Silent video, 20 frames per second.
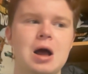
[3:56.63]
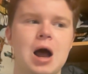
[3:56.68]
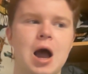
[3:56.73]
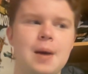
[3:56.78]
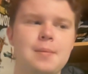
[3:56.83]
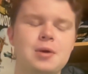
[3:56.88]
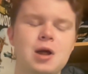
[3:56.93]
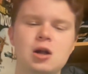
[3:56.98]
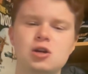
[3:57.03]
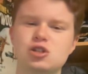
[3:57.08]

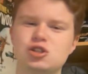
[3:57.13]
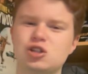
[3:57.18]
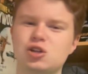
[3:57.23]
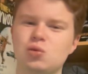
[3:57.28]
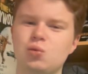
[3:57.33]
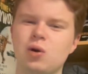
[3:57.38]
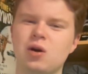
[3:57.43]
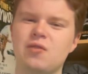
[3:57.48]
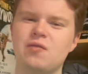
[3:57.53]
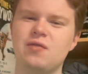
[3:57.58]
I'm not sure
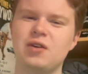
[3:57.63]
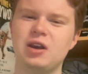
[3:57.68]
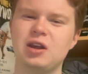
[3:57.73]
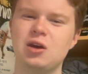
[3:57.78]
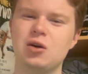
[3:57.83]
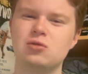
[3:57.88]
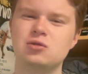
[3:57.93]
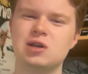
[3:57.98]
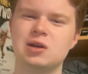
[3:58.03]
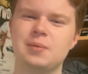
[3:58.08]
what
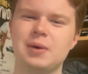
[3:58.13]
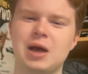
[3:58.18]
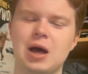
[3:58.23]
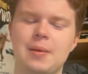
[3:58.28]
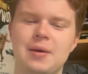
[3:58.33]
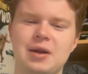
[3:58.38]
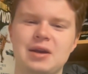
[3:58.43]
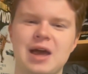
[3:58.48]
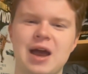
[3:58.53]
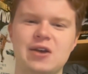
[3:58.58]
video is going to be
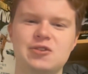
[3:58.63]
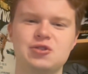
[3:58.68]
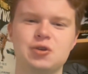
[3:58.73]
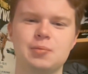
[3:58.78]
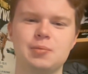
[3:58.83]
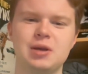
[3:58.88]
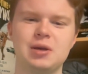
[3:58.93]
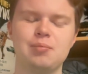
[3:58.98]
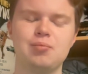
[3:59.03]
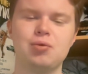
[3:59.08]
coming next
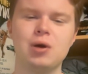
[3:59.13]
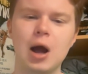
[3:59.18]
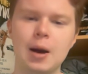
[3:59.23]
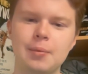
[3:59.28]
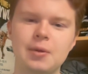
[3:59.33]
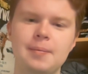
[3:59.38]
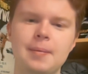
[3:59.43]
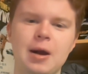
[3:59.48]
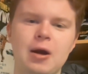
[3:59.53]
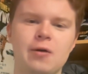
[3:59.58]
from me.
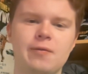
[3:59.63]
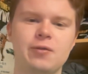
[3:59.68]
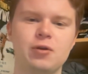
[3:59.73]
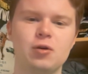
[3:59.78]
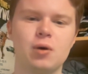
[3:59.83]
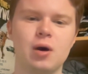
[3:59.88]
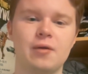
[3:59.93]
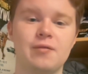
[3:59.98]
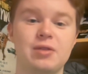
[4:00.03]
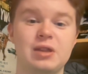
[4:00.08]
Probably my
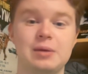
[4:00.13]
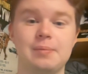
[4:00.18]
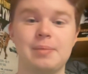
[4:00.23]
review of The